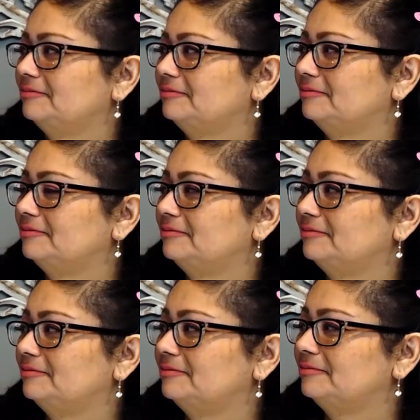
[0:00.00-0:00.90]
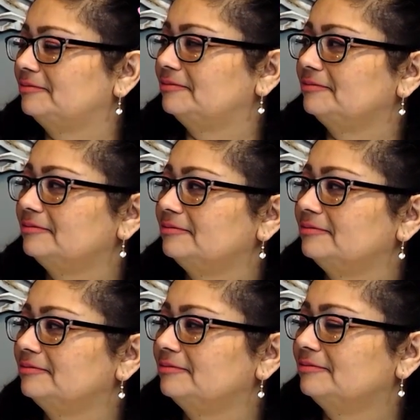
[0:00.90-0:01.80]

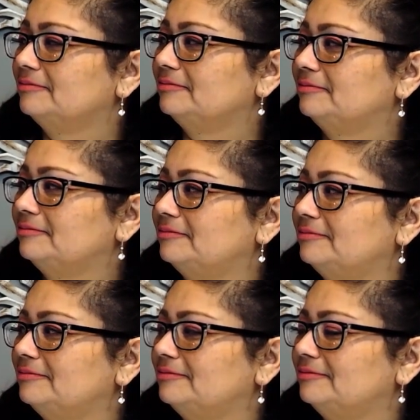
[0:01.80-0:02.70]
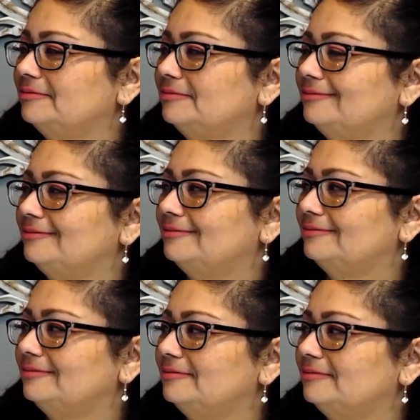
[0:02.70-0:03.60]

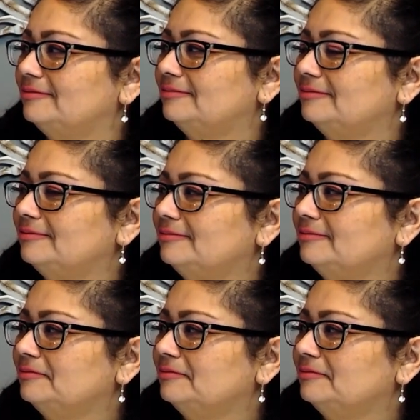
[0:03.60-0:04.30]
(silent)